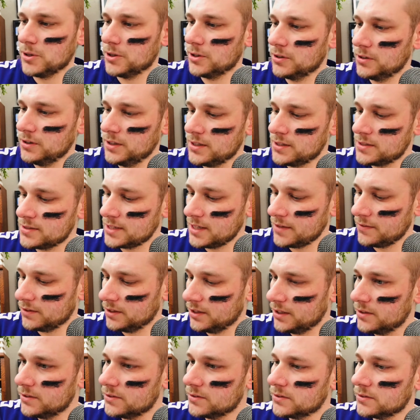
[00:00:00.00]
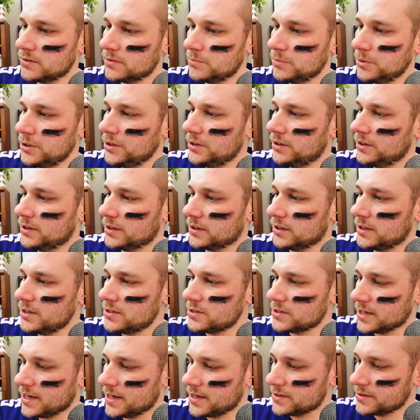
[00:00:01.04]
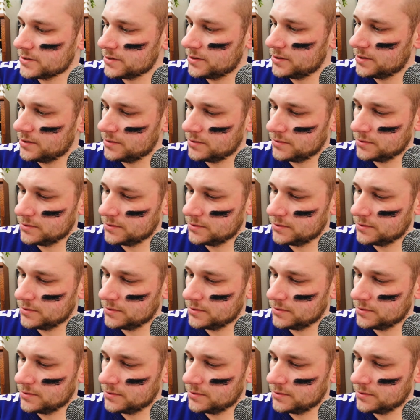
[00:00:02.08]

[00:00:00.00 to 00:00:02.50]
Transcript: early 70s, pretty good condition actually.